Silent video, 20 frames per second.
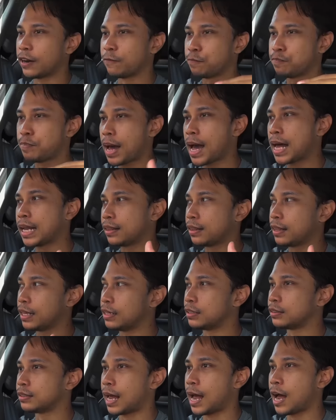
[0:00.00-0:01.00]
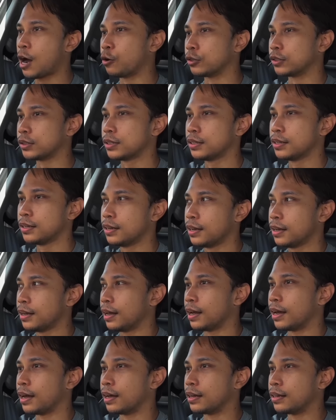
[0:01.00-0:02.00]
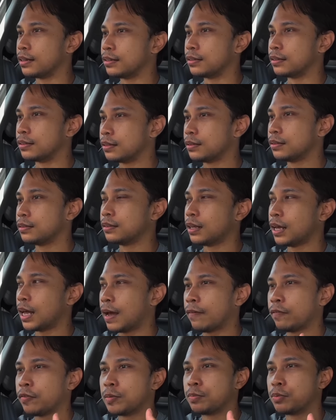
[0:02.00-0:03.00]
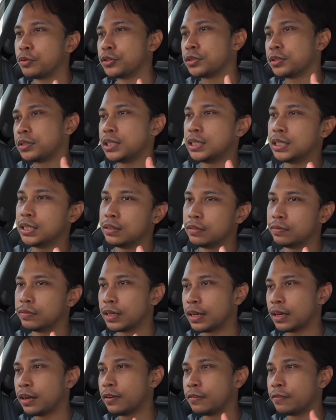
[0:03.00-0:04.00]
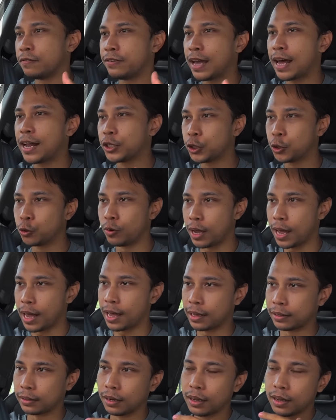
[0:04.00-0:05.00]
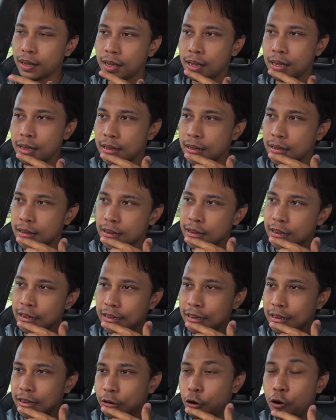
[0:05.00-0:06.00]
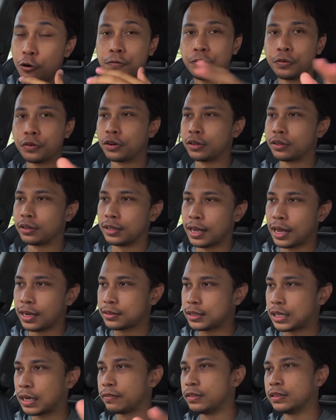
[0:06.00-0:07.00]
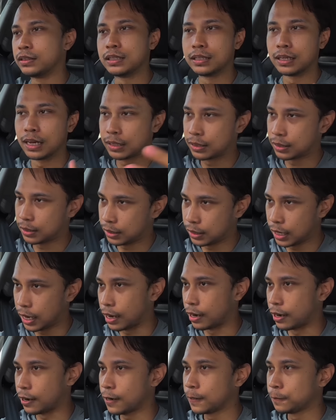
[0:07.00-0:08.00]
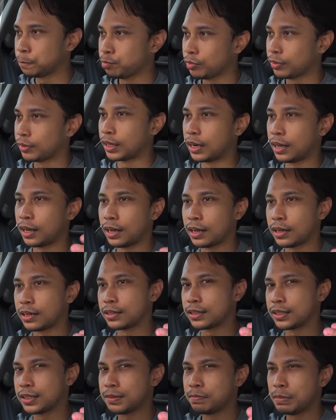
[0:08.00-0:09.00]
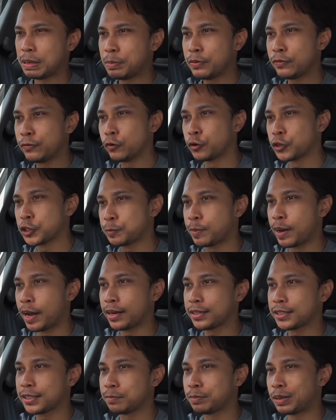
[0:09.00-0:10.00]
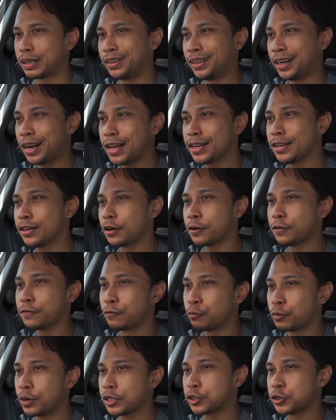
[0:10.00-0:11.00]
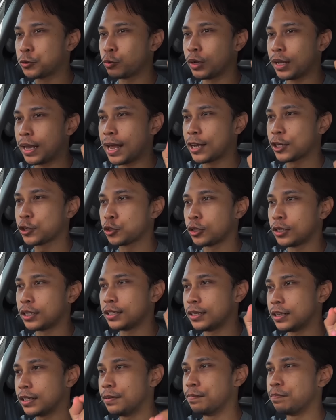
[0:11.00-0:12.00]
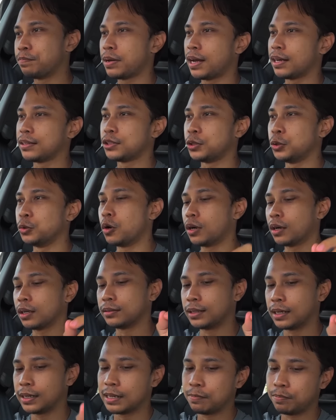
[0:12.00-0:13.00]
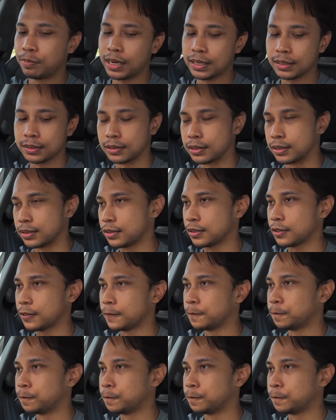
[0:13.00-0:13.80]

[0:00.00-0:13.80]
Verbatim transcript: of pad things out and have the perceived value add over the X seventy, let's say, that has maybe fewer specs, but none of which will actually impact you on a daily basis?